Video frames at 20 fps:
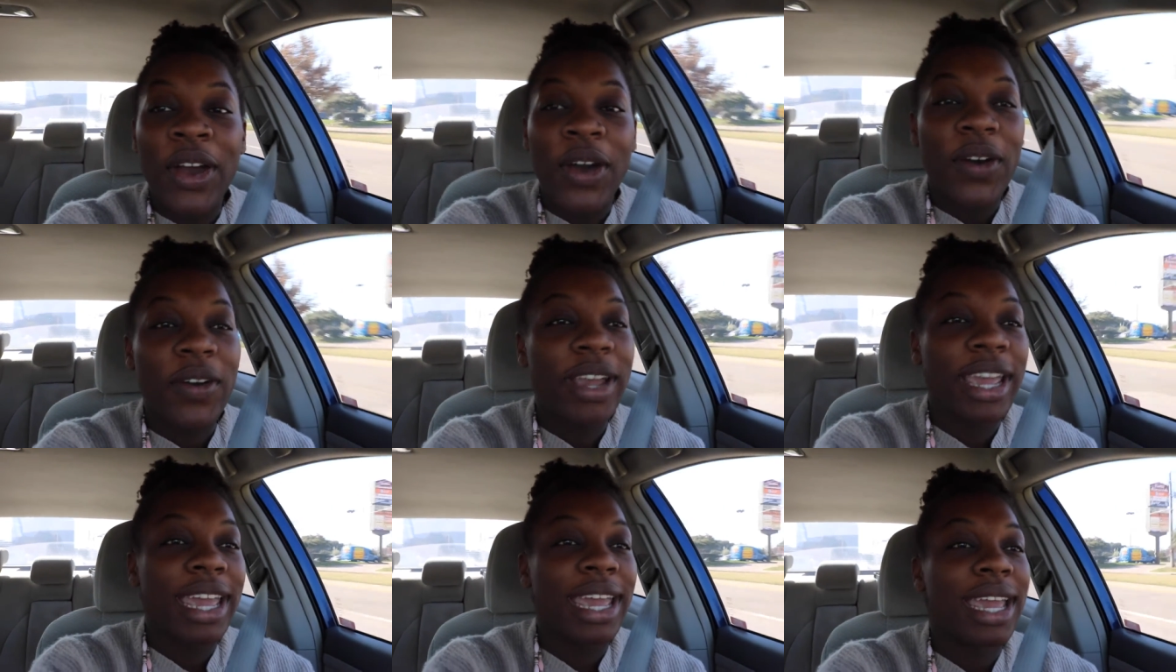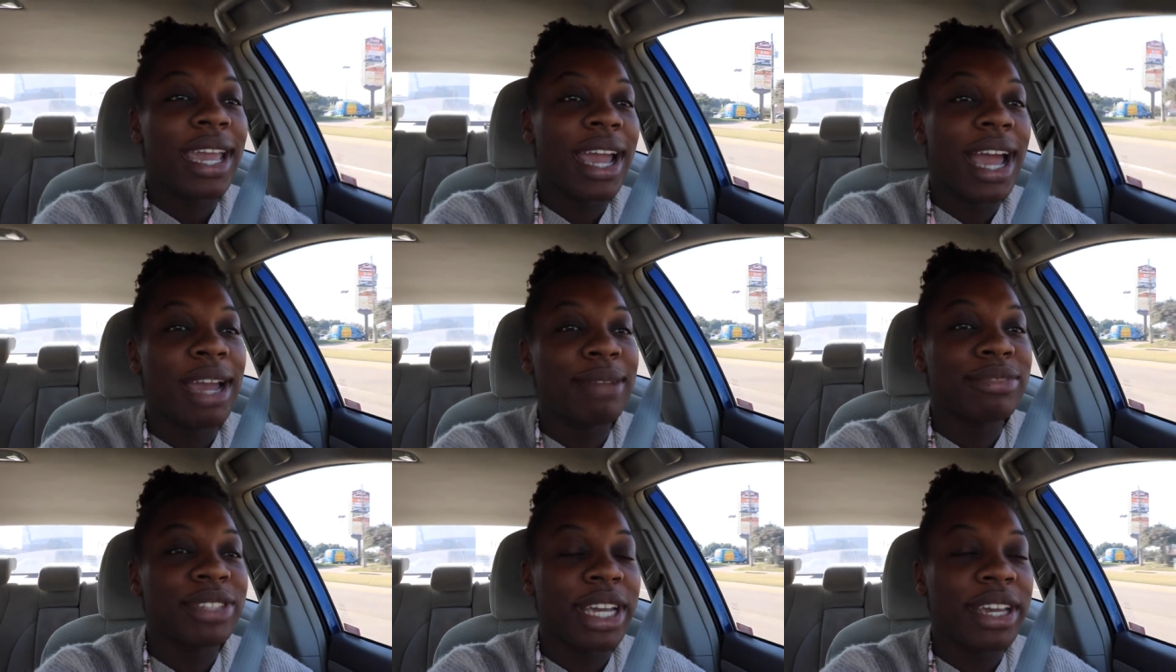okay
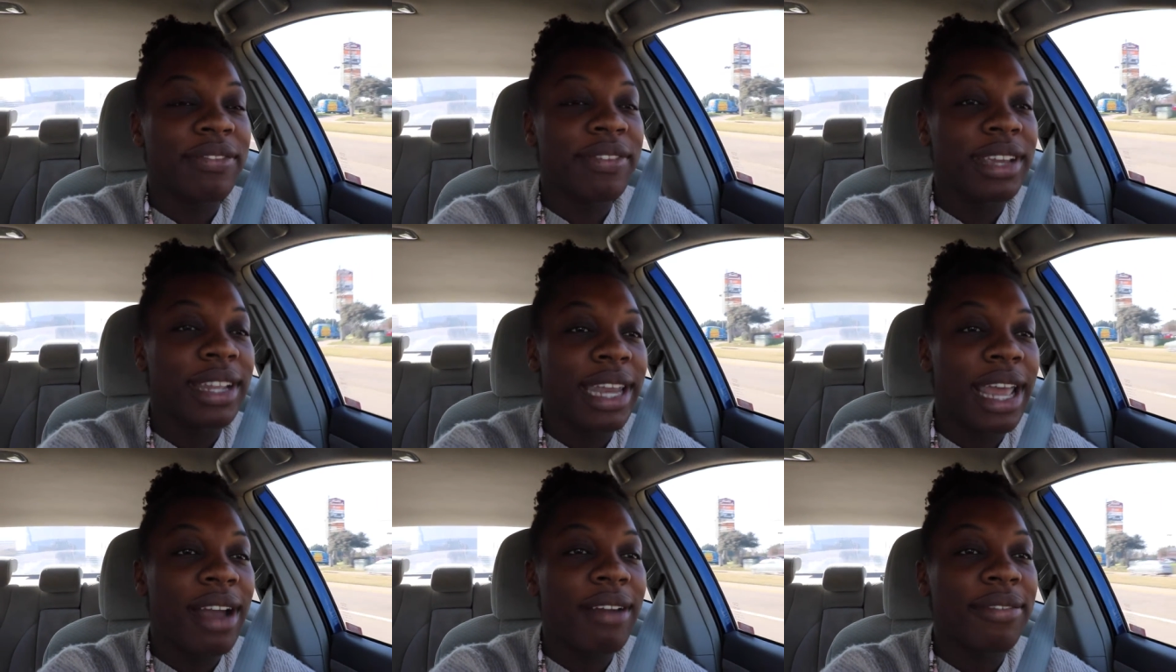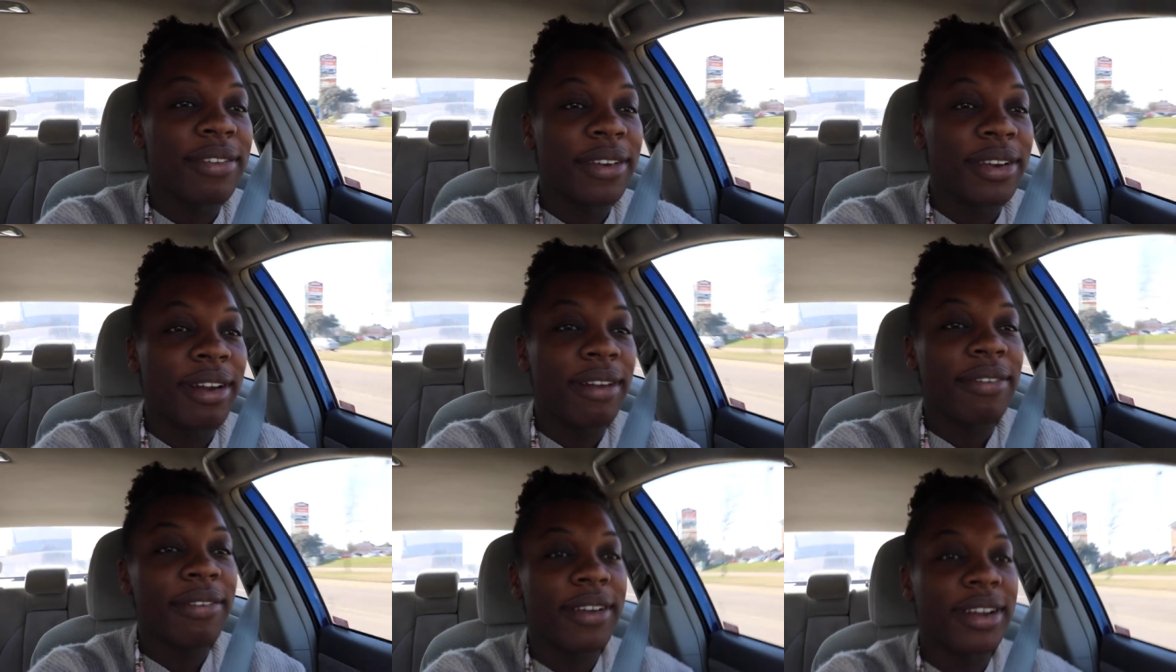i'm driving now for
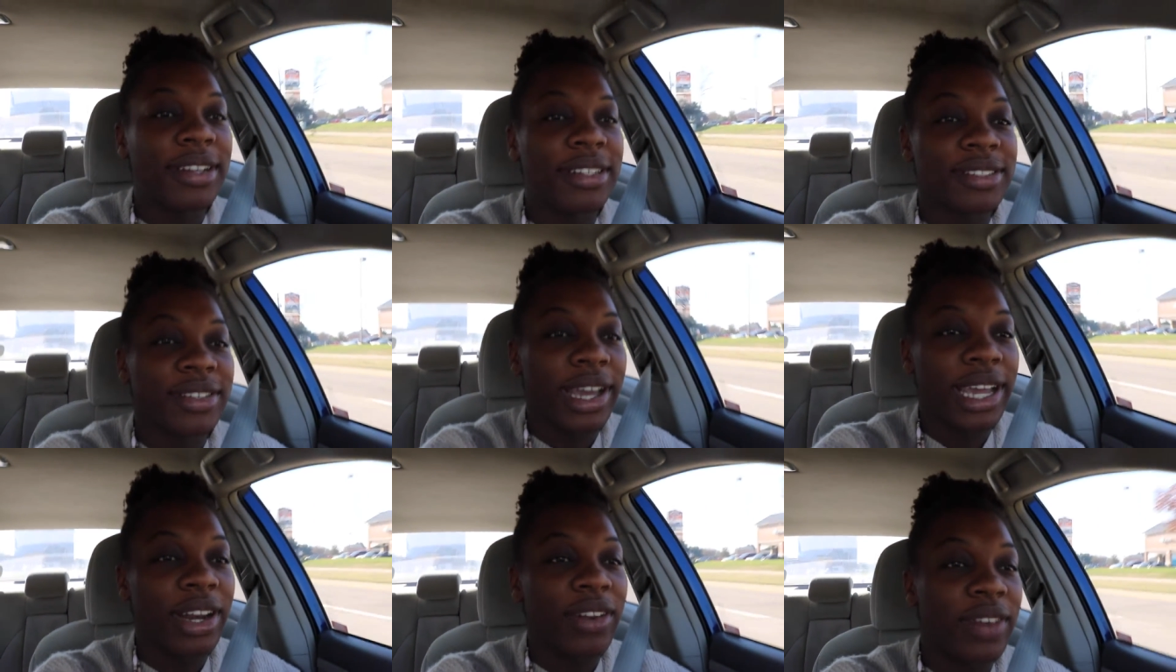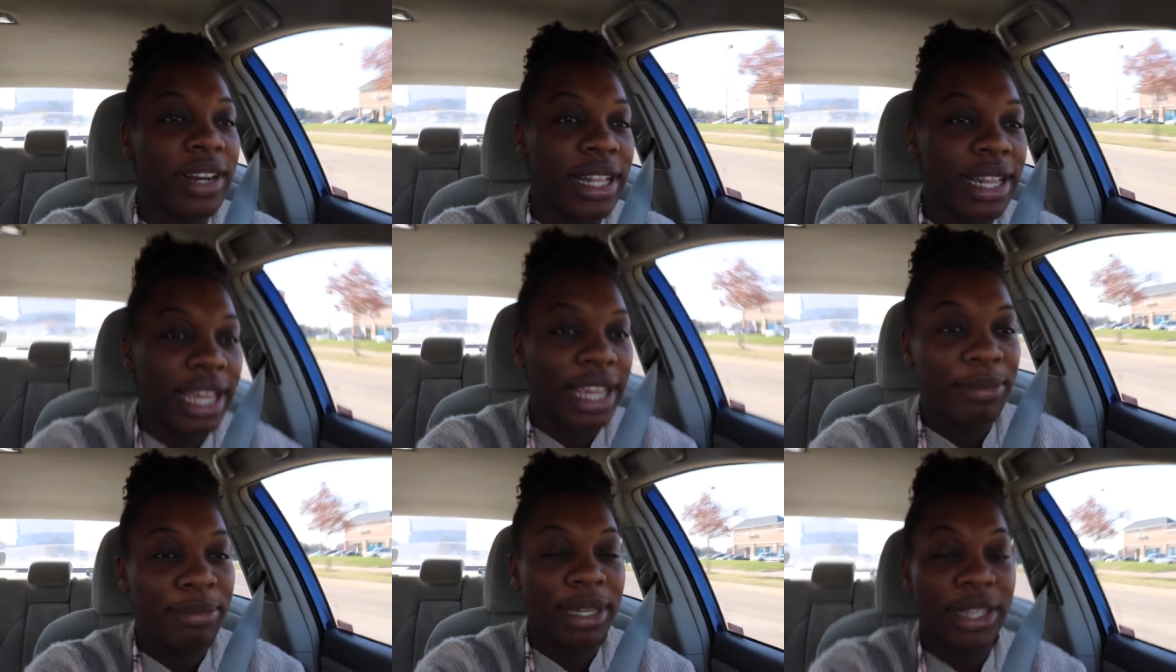real for real so i don't want to
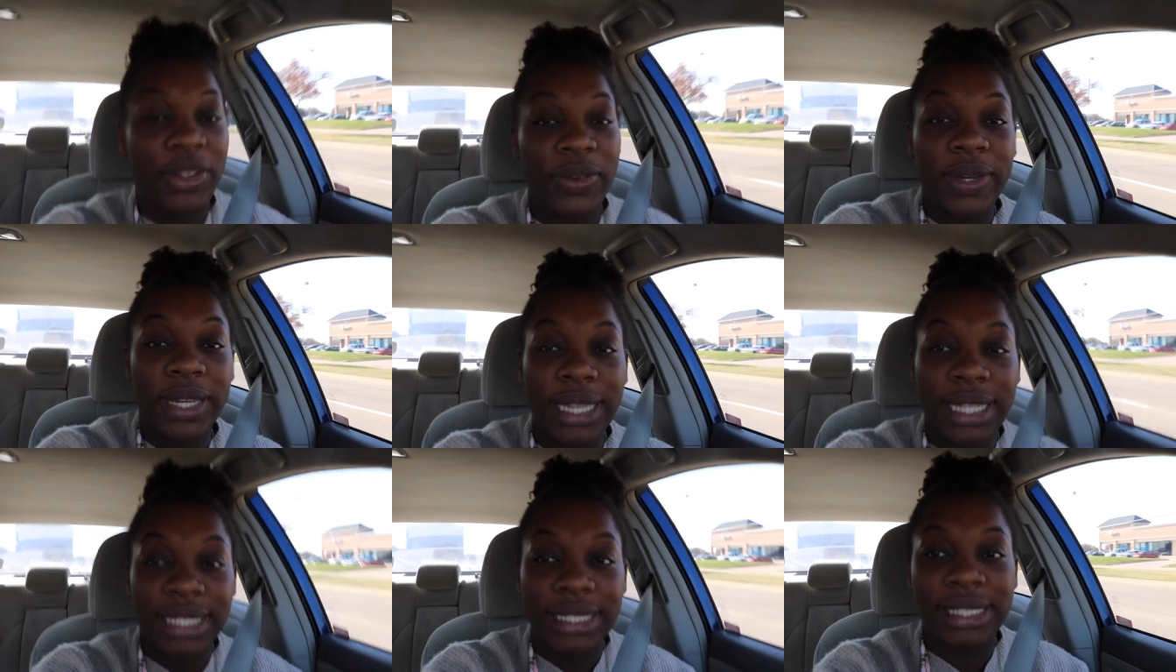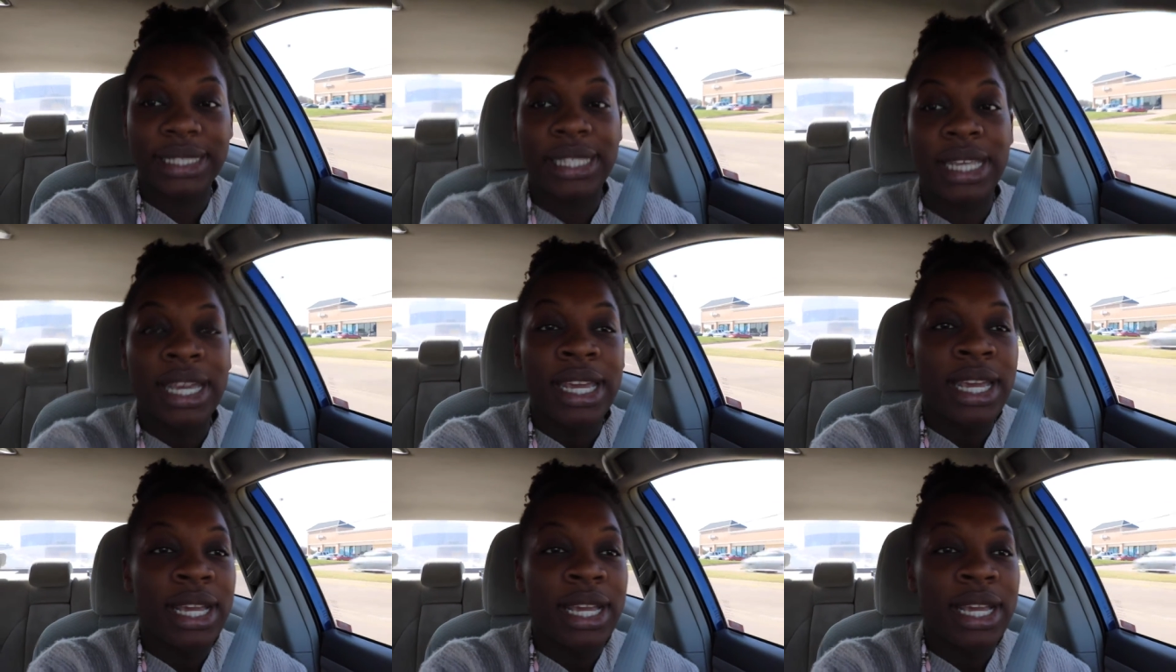like be doing this